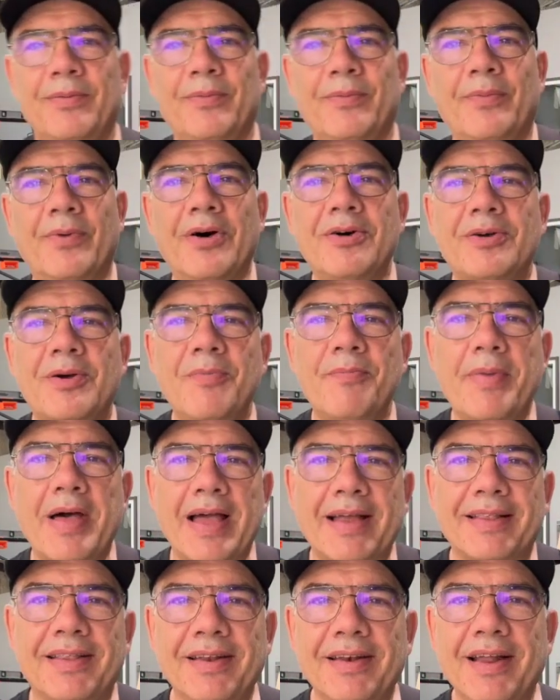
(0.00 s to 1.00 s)
welcome
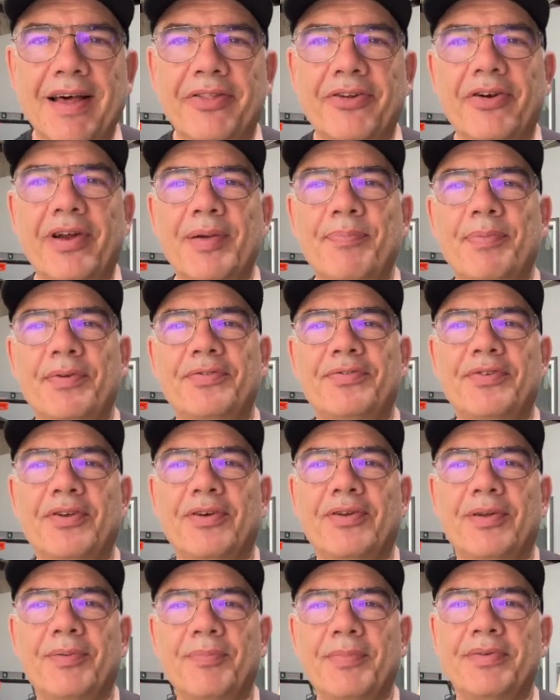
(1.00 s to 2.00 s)
back to another
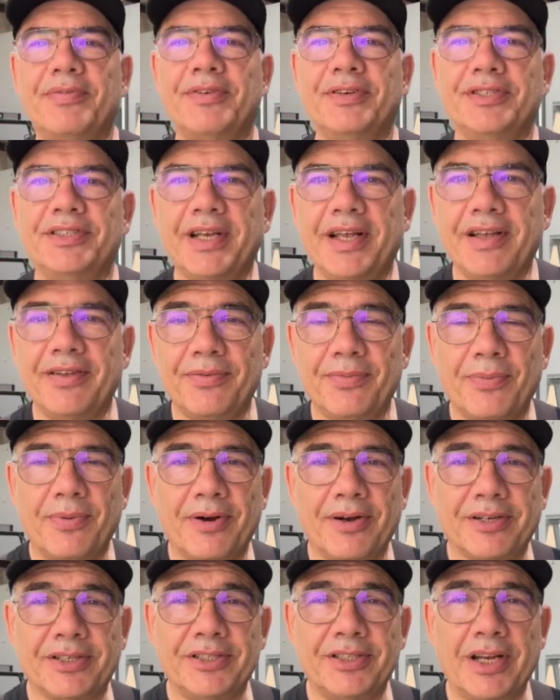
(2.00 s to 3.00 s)
episode of Mr. J's
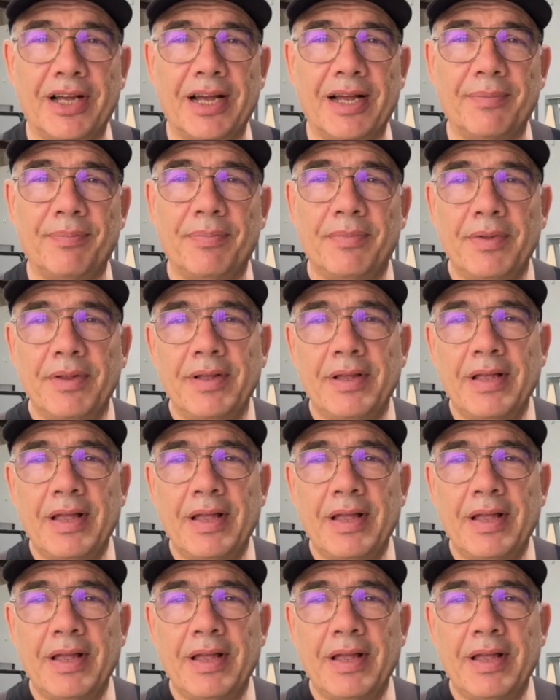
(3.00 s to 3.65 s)
Workshop.